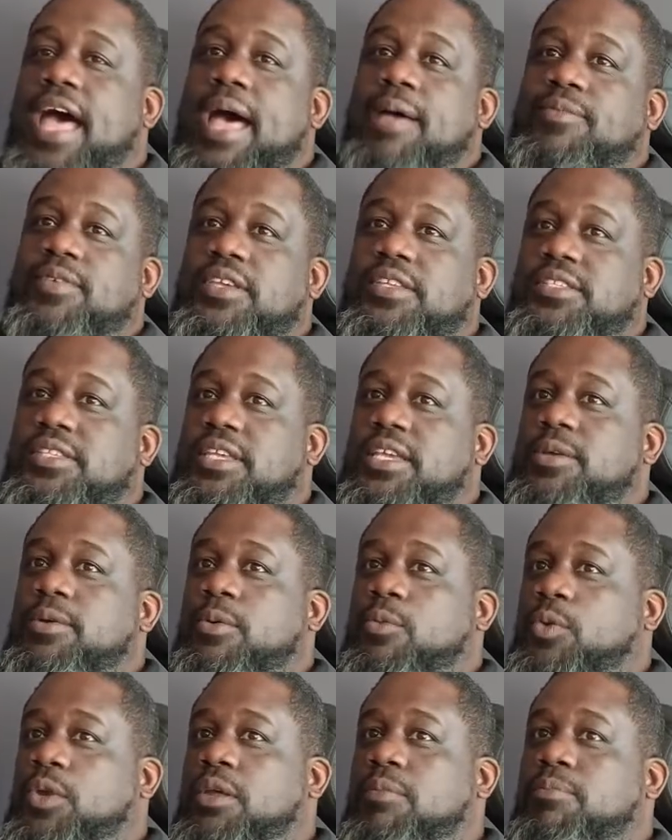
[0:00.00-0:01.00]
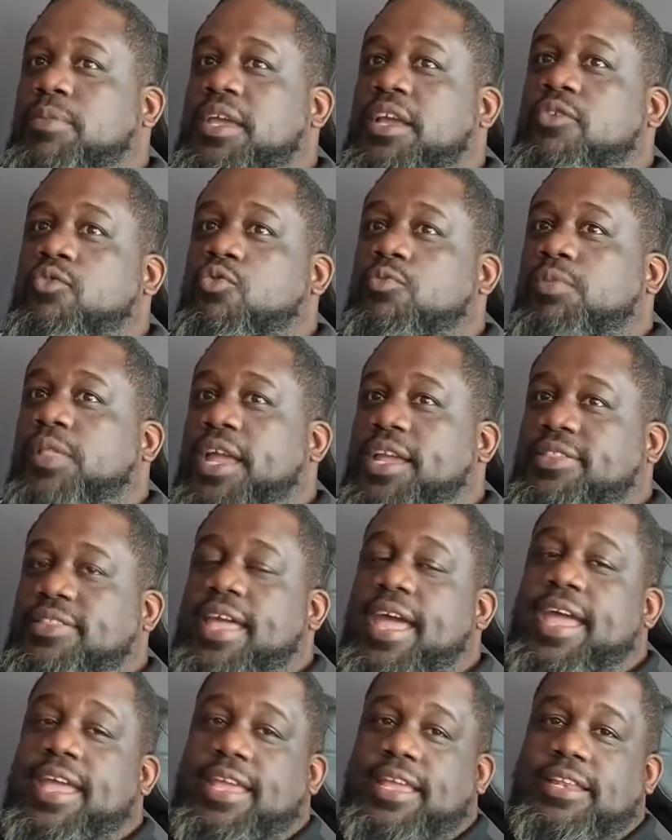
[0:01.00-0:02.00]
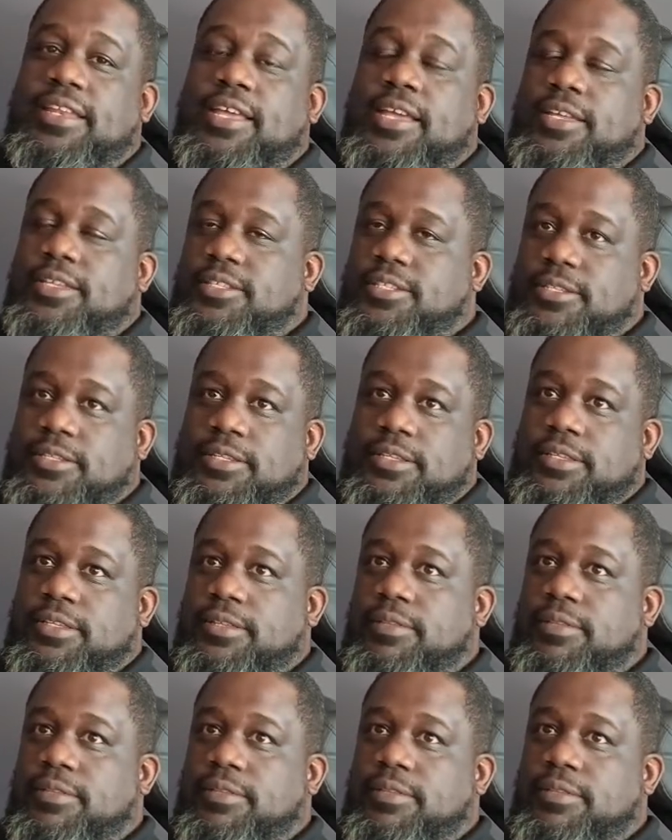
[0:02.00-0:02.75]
obviously with a big group like that, it does